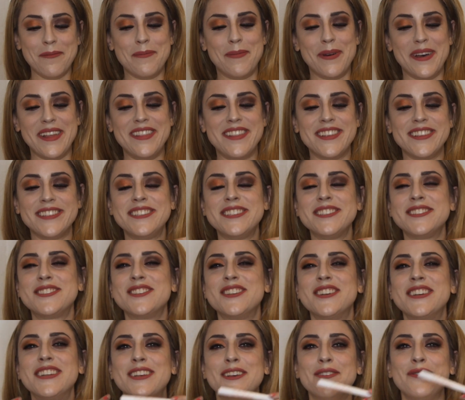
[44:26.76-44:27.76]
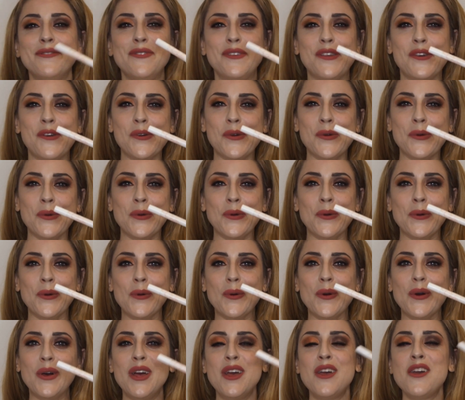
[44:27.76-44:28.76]
But this is good if
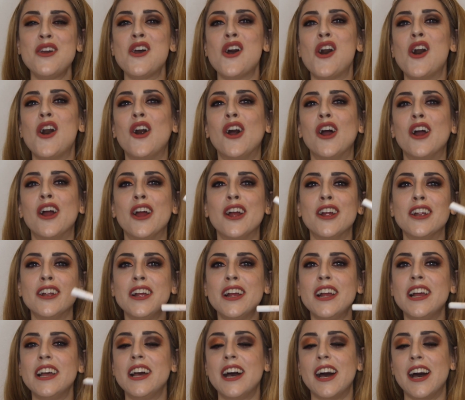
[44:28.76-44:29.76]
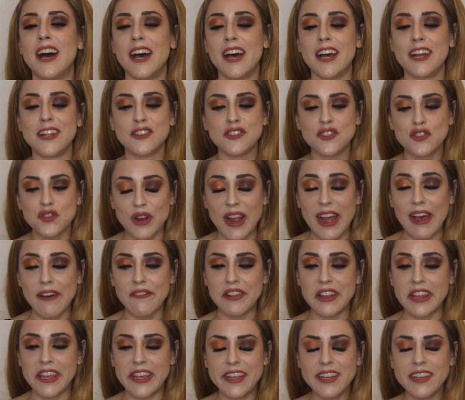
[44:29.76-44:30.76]
you are
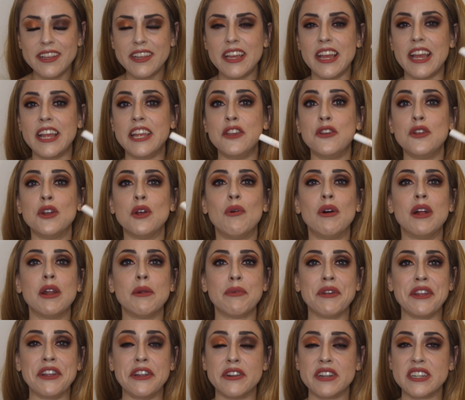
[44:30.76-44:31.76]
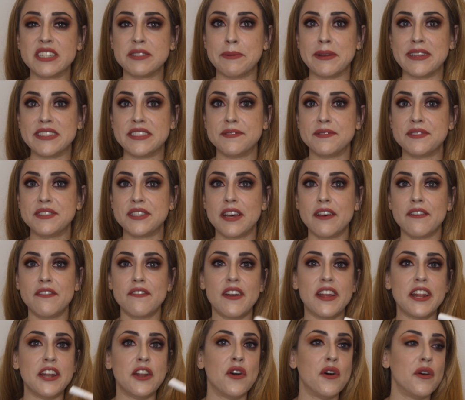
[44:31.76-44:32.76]
traveling and you don't want to bring your expensive stuff.
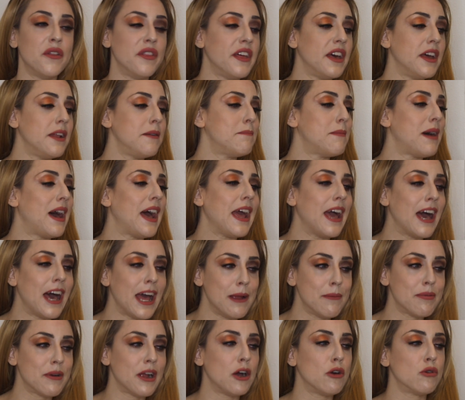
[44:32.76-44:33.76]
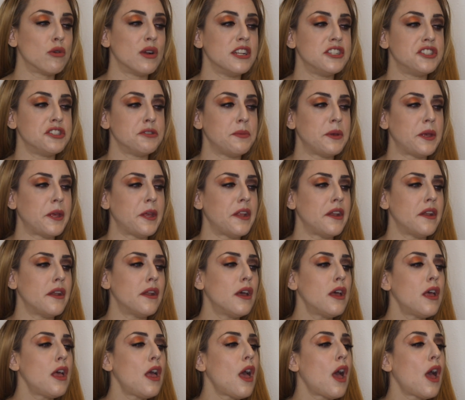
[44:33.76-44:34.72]
I know that my eyebrow regimen,